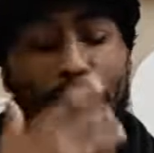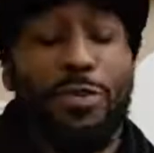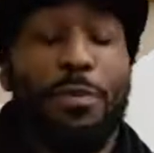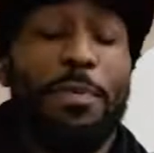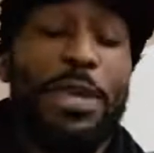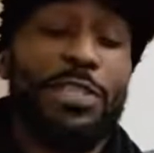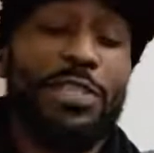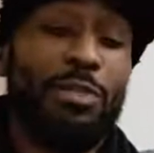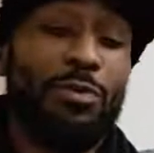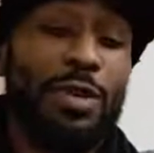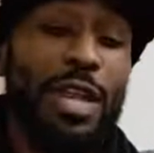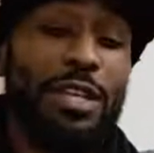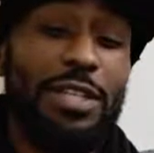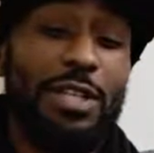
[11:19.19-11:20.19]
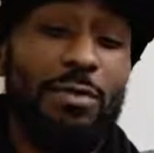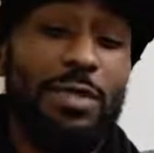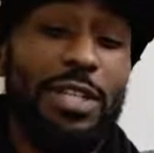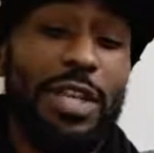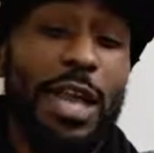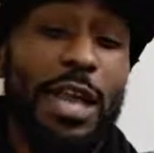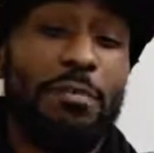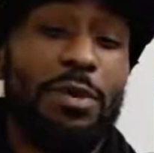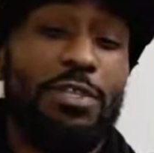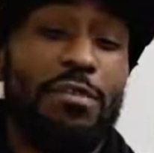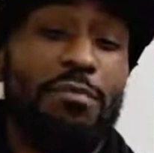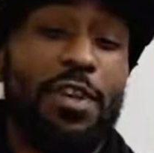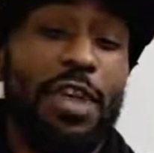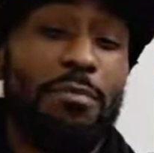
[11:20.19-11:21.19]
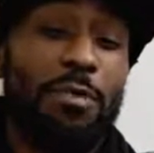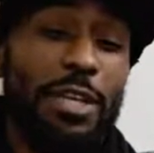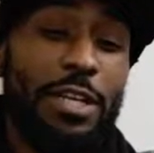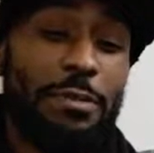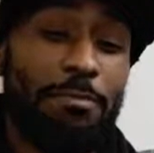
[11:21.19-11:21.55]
Basically, what I did was I got a bunch of fake money,